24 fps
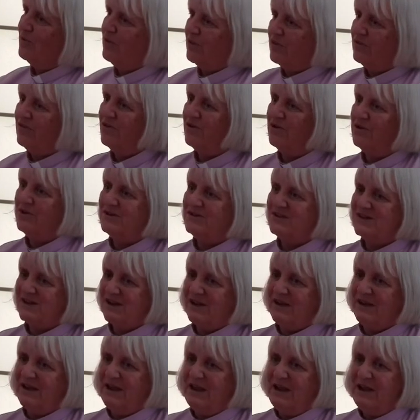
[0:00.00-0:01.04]
the third
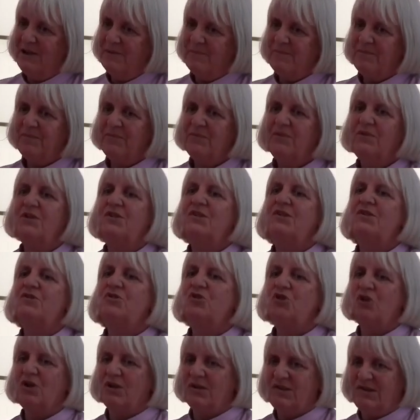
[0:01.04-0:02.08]
day, this is
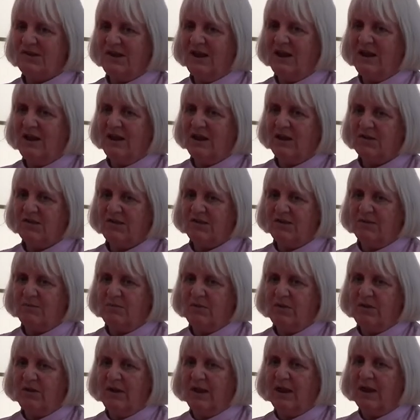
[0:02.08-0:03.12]
just telling us
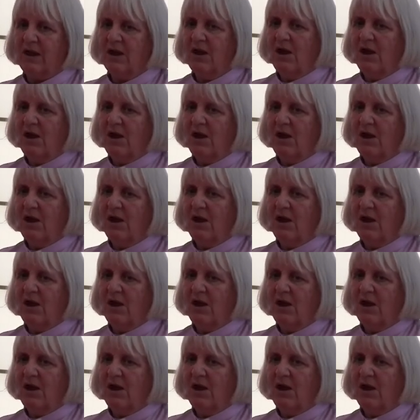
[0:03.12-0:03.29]
something.